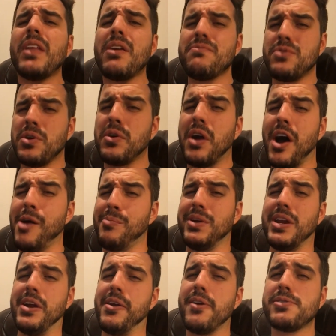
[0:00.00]
if you go to
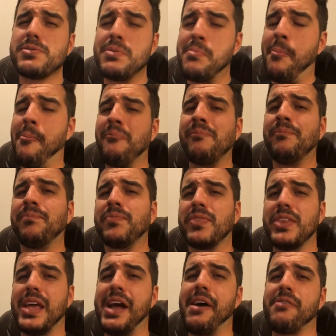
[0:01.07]
Habaneros,
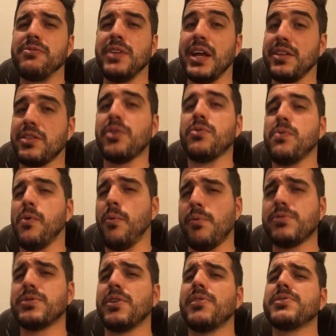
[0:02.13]
they have like their normal
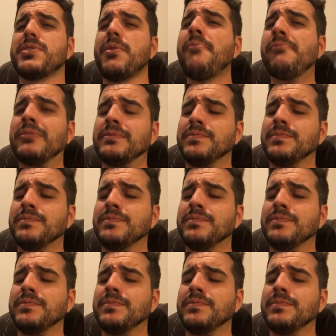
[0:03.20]
salsa,